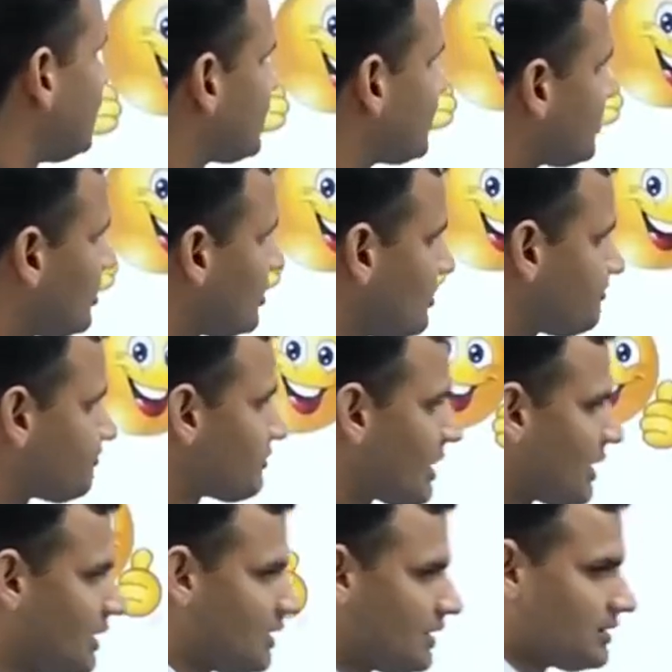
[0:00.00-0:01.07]
So
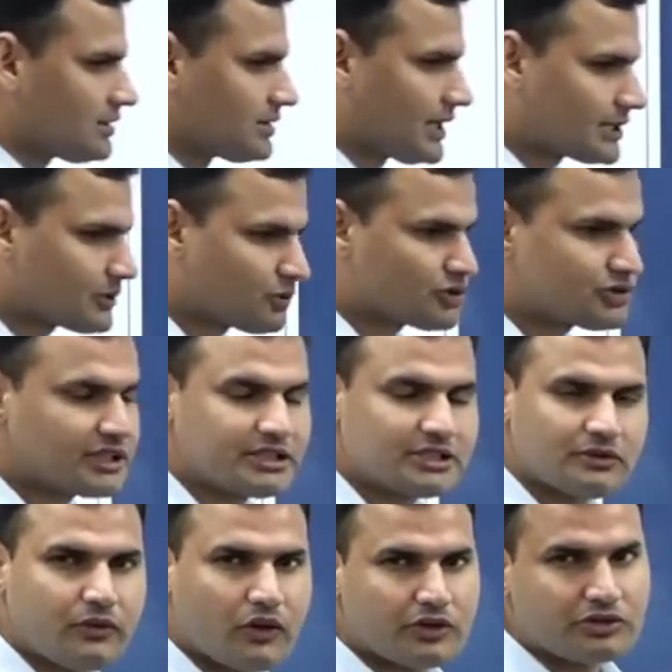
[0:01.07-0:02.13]
that was
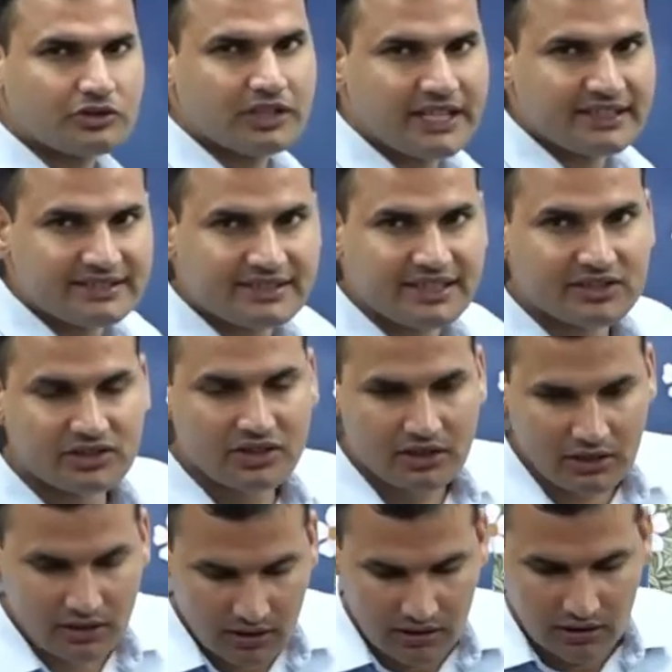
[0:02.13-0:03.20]
it for today's
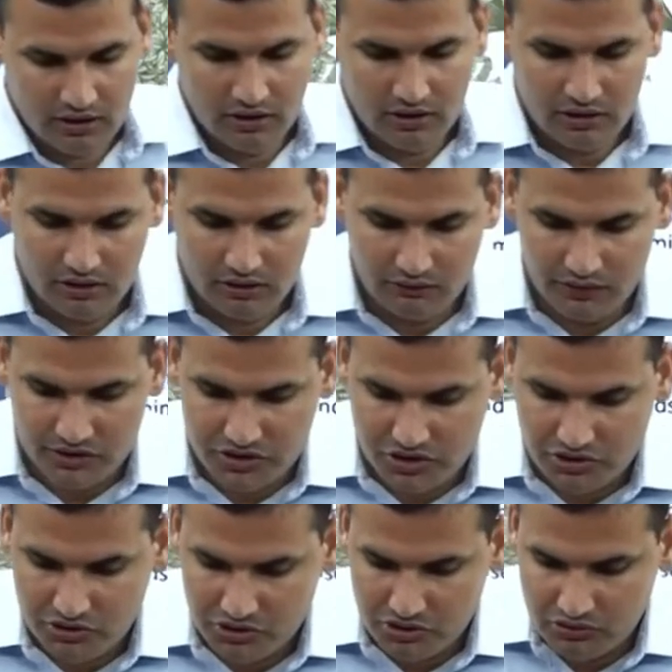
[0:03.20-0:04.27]
session.
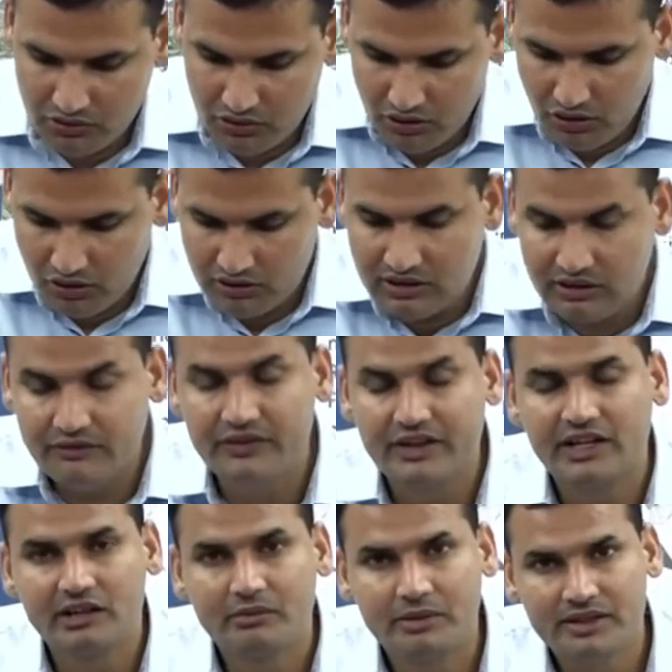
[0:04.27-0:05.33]
Wishing you all the
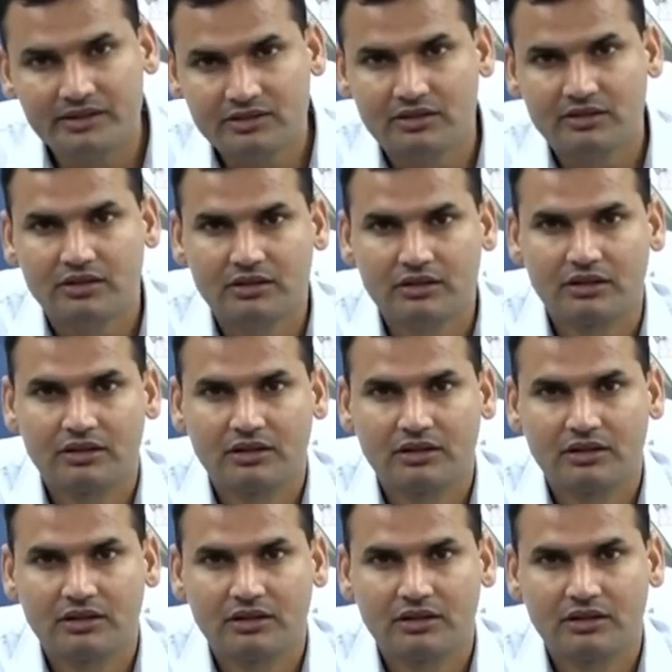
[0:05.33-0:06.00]
very best.